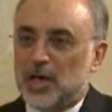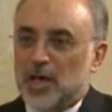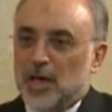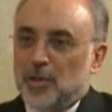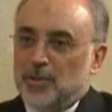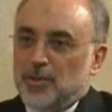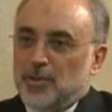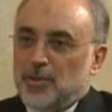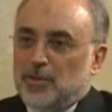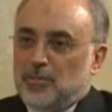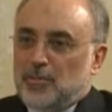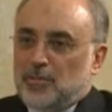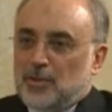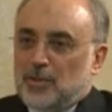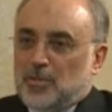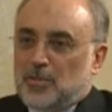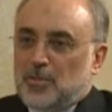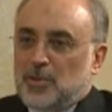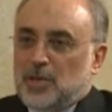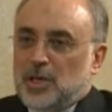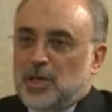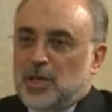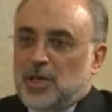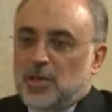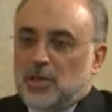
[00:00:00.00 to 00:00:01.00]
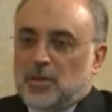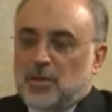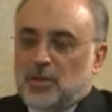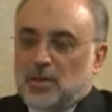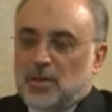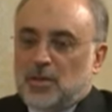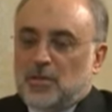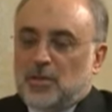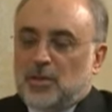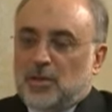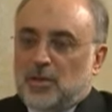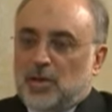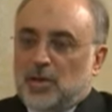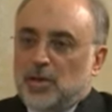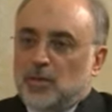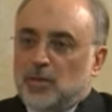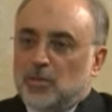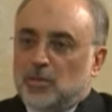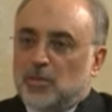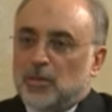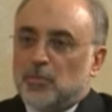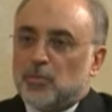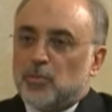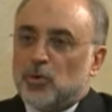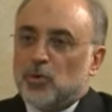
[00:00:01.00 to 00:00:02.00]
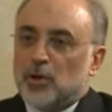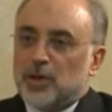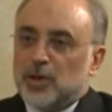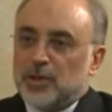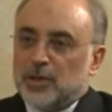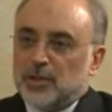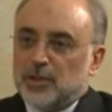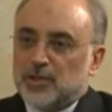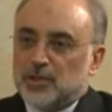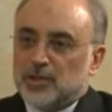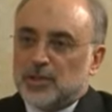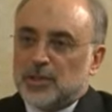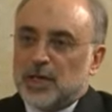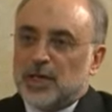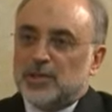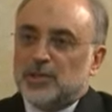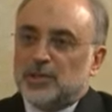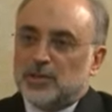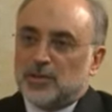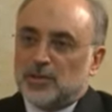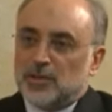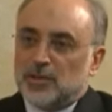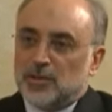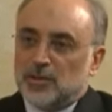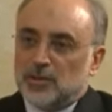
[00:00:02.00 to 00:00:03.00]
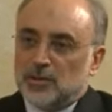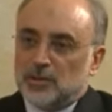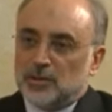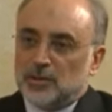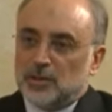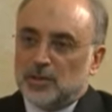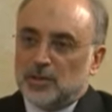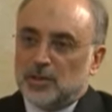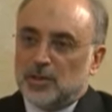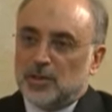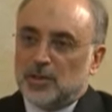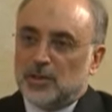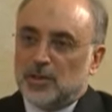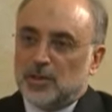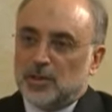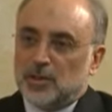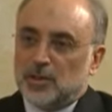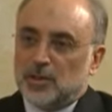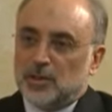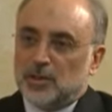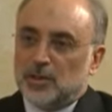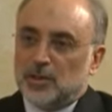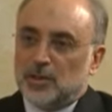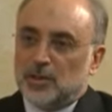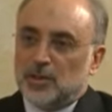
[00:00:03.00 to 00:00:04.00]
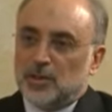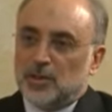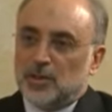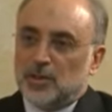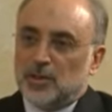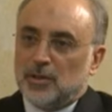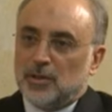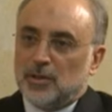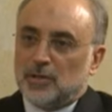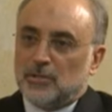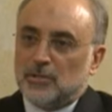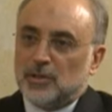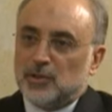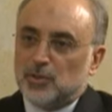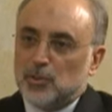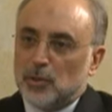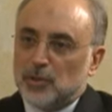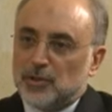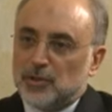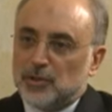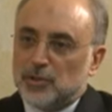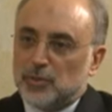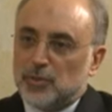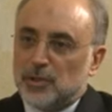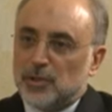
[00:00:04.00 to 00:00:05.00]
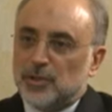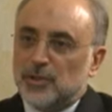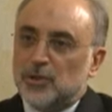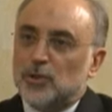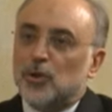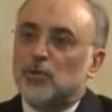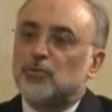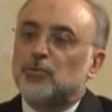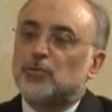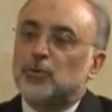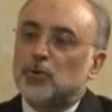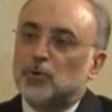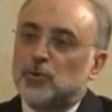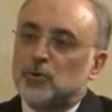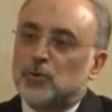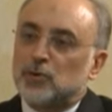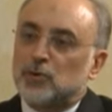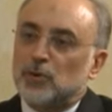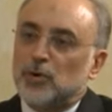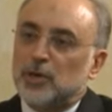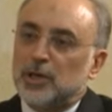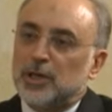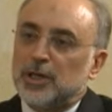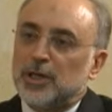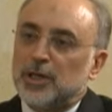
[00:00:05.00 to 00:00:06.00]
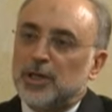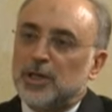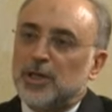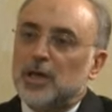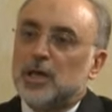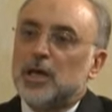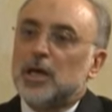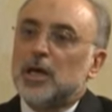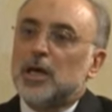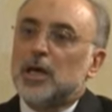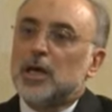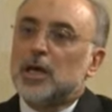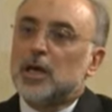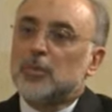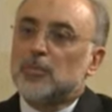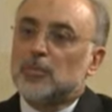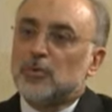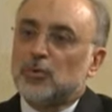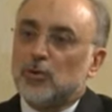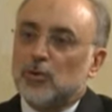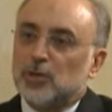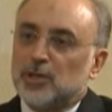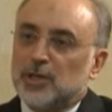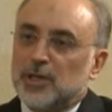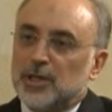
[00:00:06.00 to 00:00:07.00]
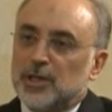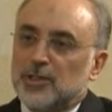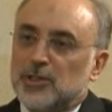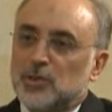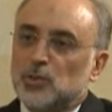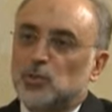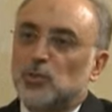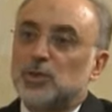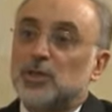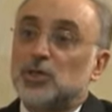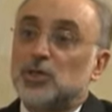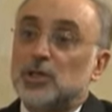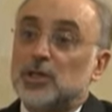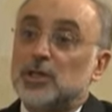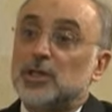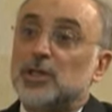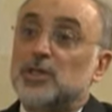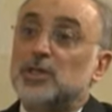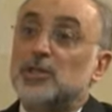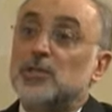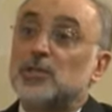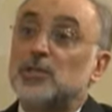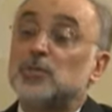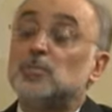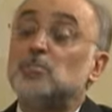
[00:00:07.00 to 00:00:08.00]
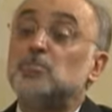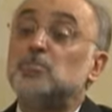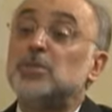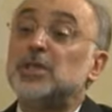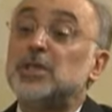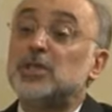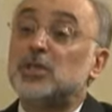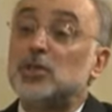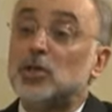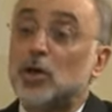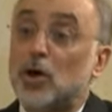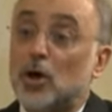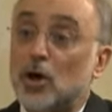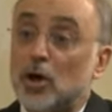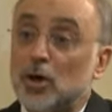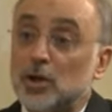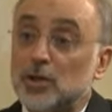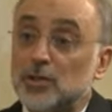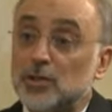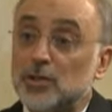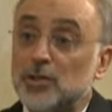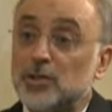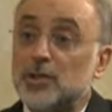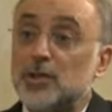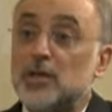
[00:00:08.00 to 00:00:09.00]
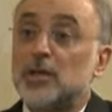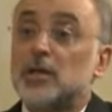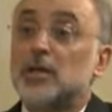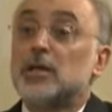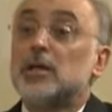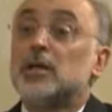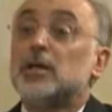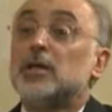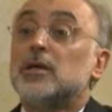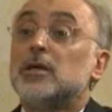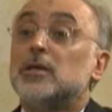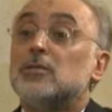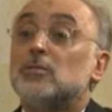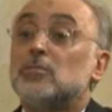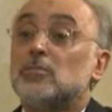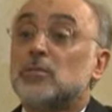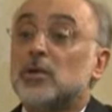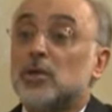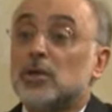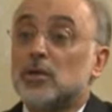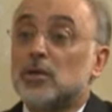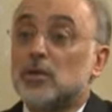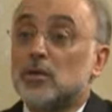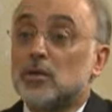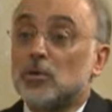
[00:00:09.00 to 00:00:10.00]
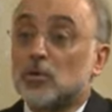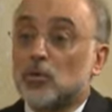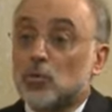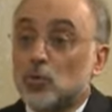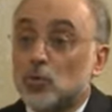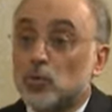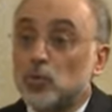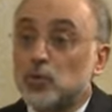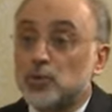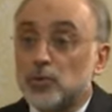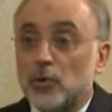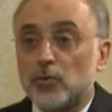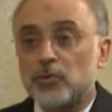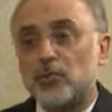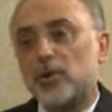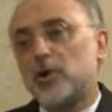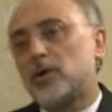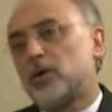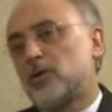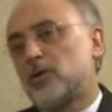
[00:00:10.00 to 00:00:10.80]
I mean, they and the police has the responsibility of controlling a protest which is beyond rules of